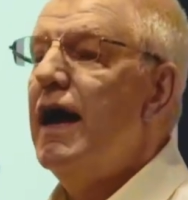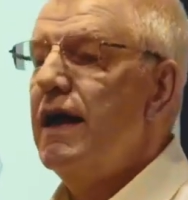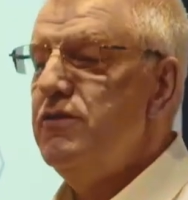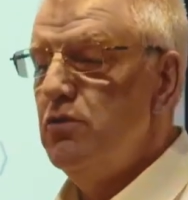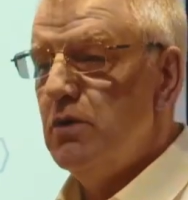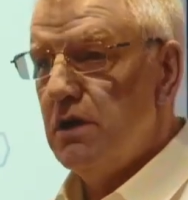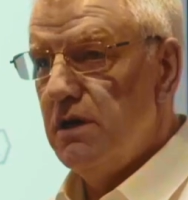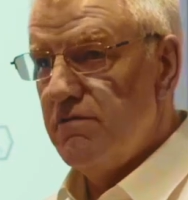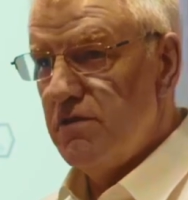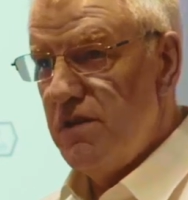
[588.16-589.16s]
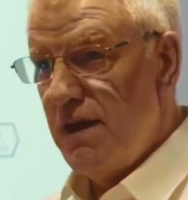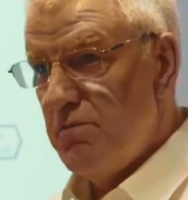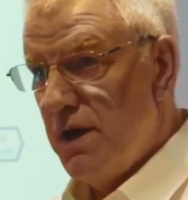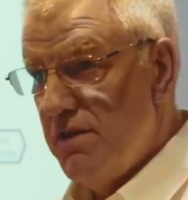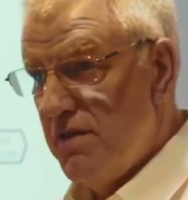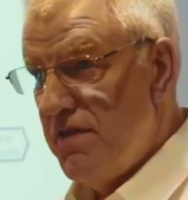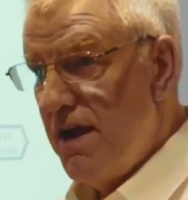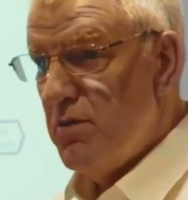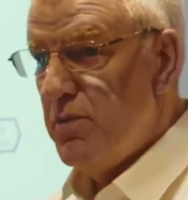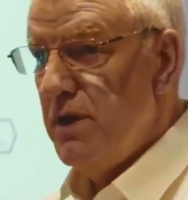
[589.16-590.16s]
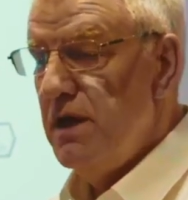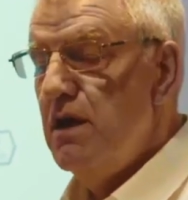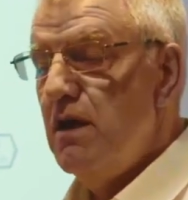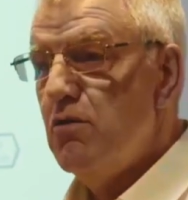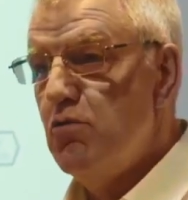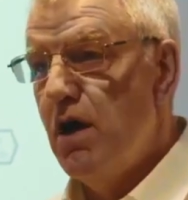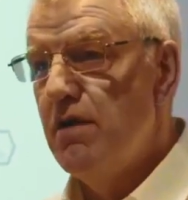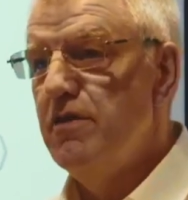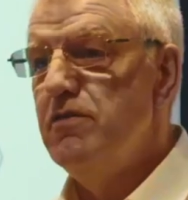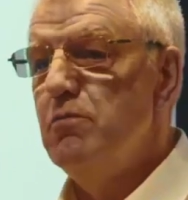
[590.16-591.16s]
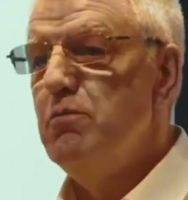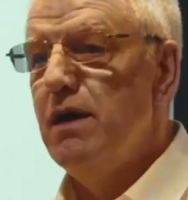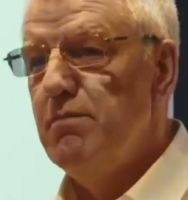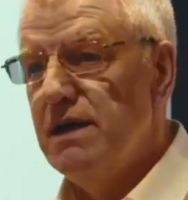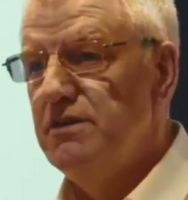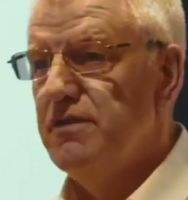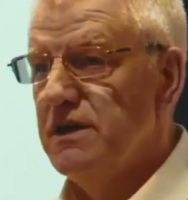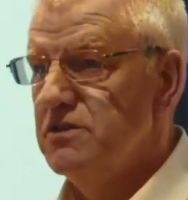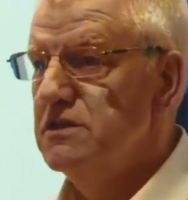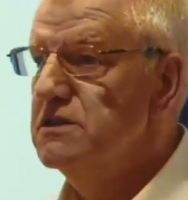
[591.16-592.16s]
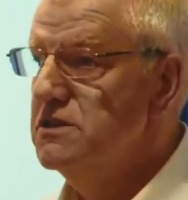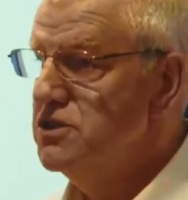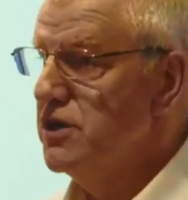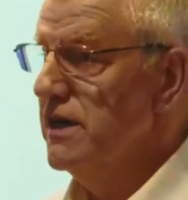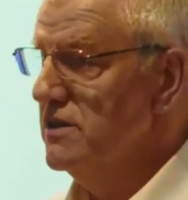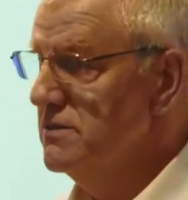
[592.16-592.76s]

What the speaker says: and you are governed then by the therapy rather than by manufacturing constraint.